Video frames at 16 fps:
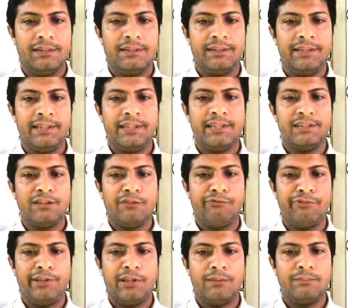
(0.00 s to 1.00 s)
Degrees of
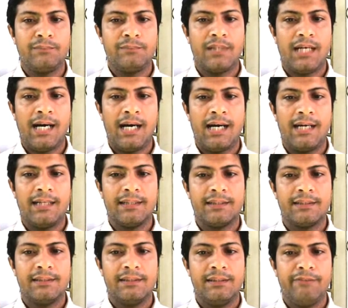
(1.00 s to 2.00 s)
freedom are
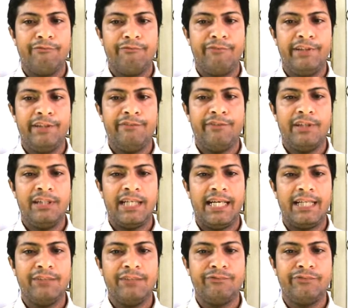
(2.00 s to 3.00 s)
V1
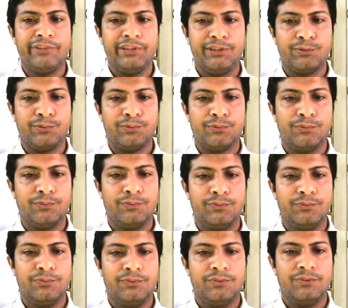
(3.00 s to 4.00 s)
and V2.
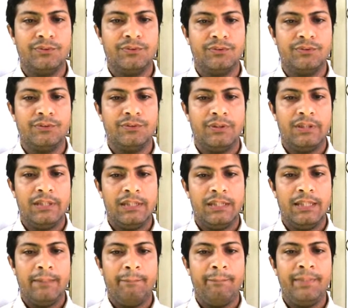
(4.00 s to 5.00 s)

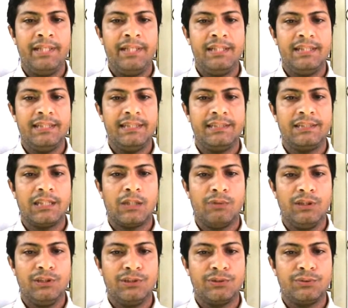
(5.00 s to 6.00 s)
Mean is
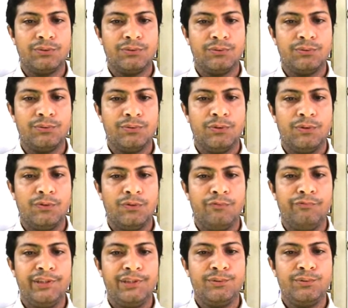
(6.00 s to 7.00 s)
equal to
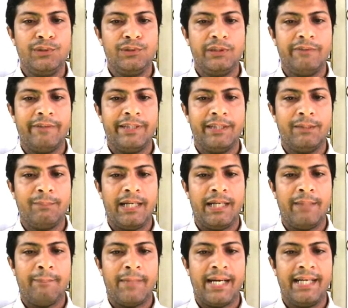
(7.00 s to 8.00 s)
V2 divided
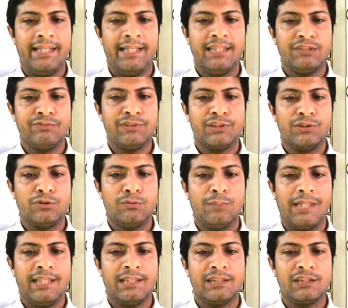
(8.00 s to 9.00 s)
by minus V2
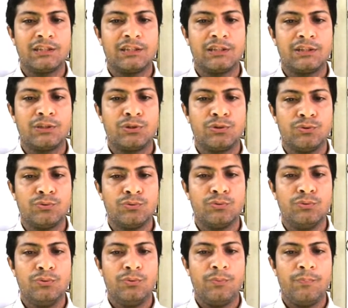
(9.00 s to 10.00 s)
minus
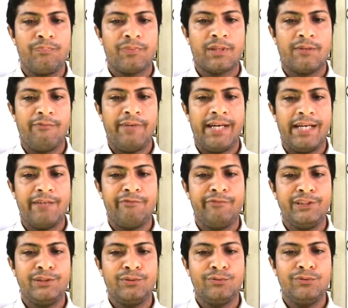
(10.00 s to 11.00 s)
2, where
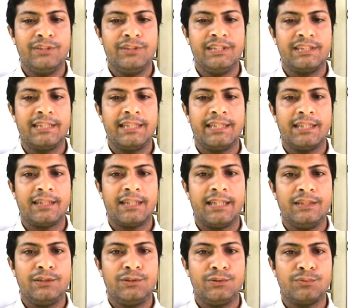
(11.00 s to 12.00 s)
V2 is greater
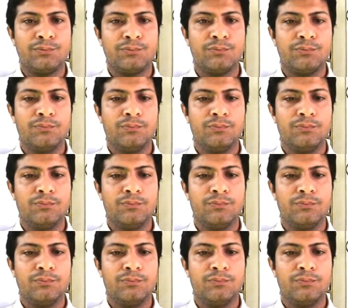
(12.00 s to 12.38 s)
than 2.